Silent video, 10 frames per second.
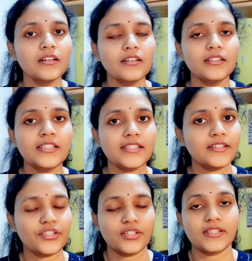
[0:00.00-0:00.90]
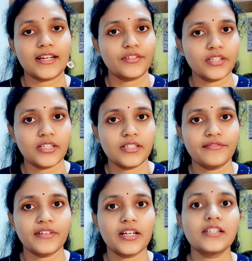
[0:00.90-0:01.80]
It is rich in saturated
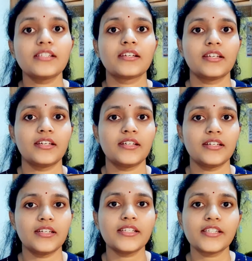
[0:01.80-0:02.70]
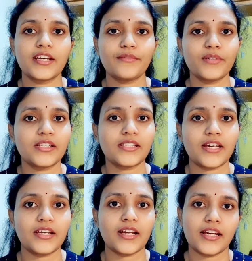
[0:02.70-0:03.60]
fats. It can
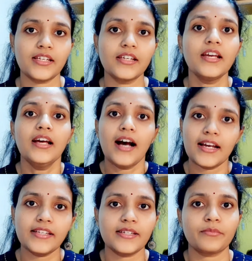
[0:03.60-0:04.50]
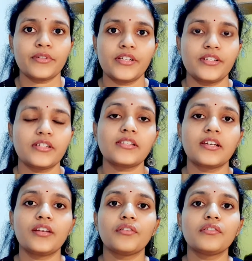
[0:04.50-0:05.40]
withstand high temperatures,
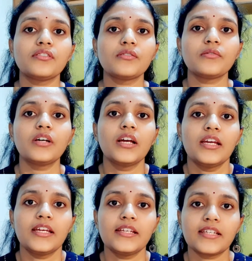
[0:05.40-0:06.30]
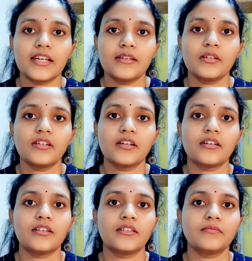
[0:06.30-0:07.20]
and also it can
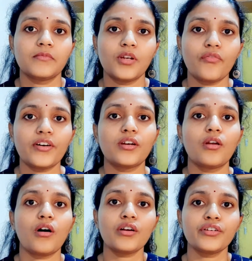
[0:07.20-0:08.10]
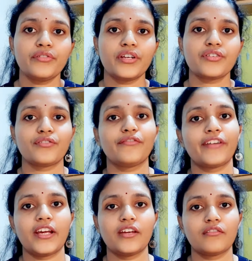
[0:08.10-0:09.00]
for a long duration of
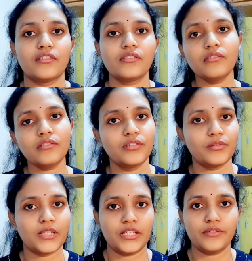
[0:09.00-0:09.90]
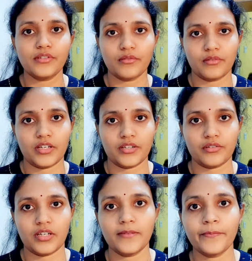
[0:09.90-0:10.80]
frying also you can use coconut oil.